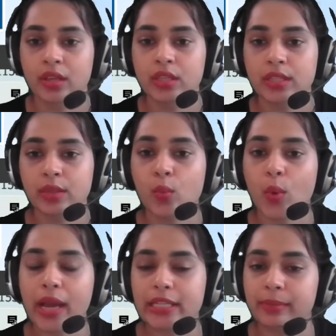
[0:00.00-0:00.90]
So
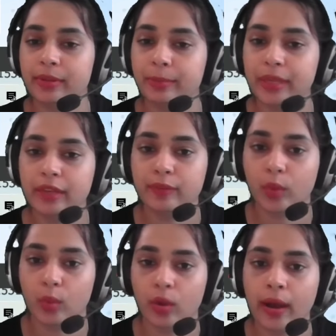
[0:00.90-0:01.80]
vitamin
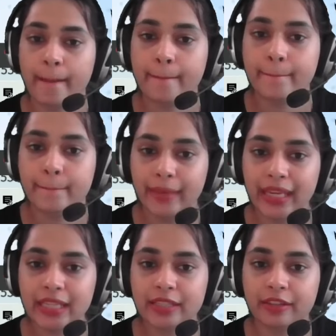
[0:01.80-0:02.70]
B4
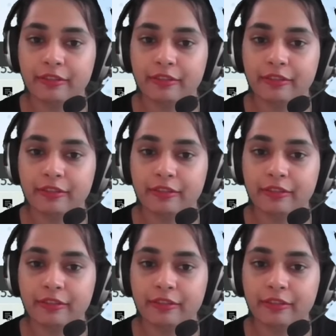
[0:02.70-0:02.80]
meat,